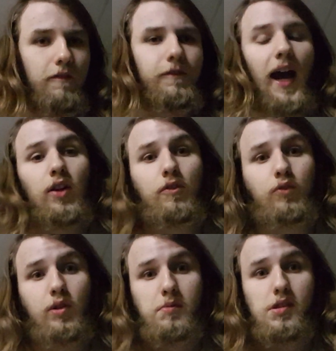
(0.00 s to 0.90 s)
Final
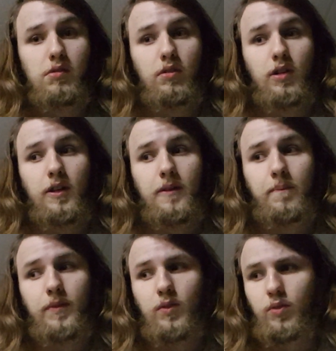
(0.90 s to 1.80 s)
Form Sora,
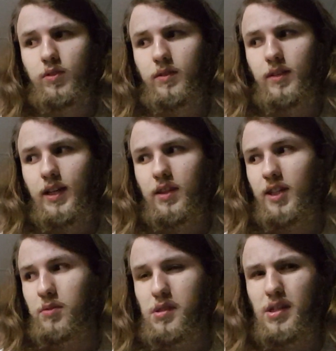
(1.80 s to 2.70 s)
or I
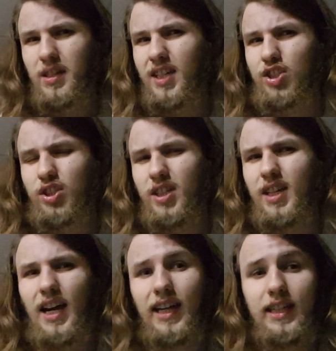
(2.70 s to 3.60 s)
think it said
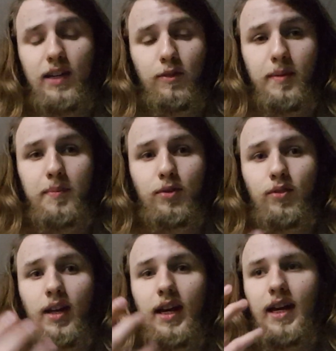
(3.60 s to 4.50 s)
HD, I can't remember,